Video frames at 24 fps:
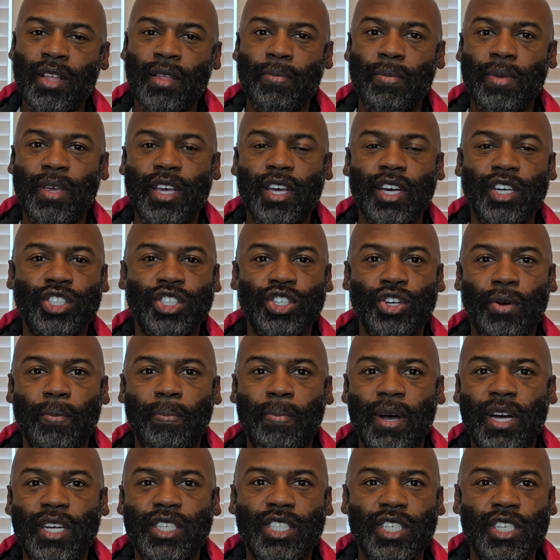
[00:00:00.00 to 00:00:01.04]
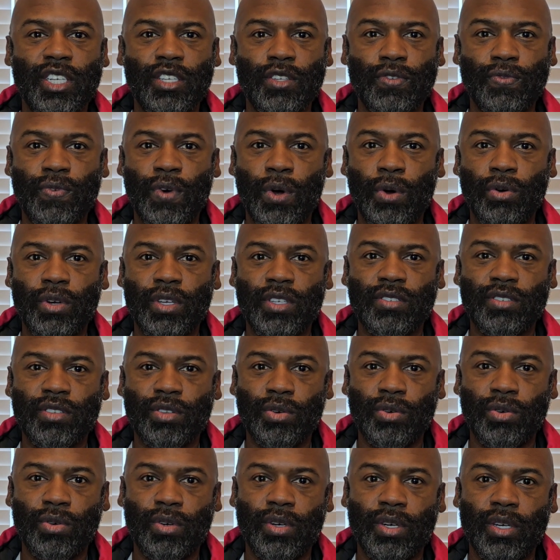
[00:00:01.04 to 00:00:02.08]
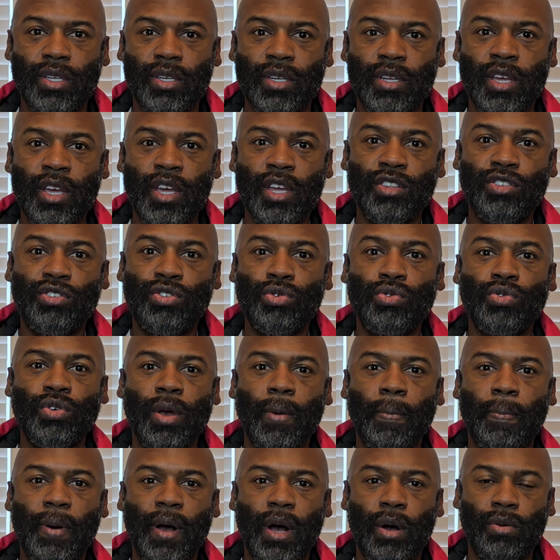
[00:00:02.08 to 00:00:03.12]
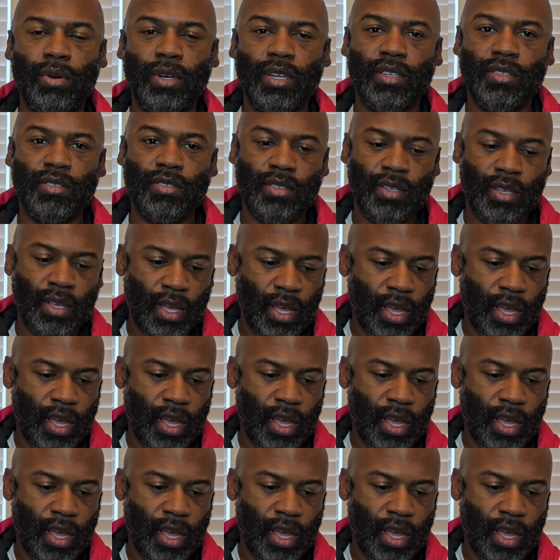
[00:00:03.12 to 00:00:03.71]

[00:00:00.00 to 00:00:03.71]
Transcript: because your budget is focused on two components.